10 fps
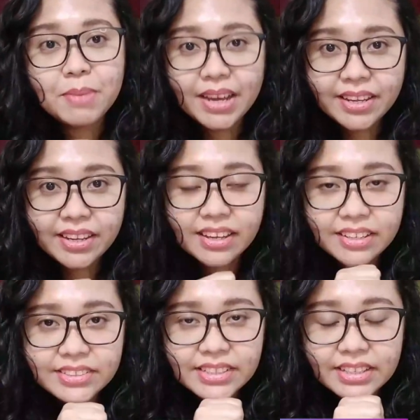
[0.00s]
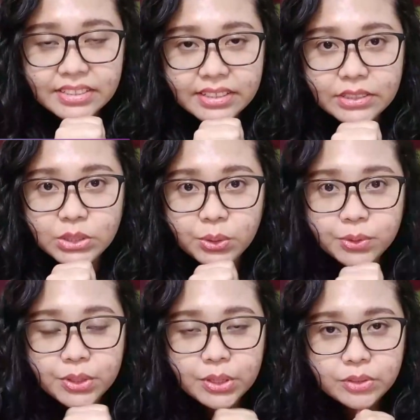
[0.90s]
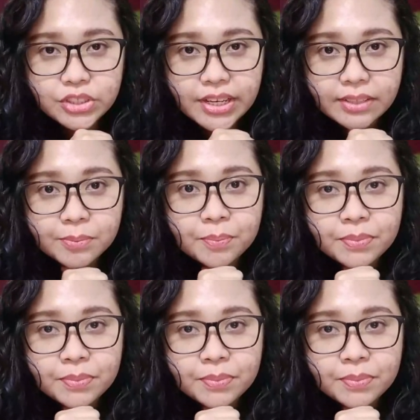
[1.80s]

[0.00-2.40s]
my case, as a Tokyo jet,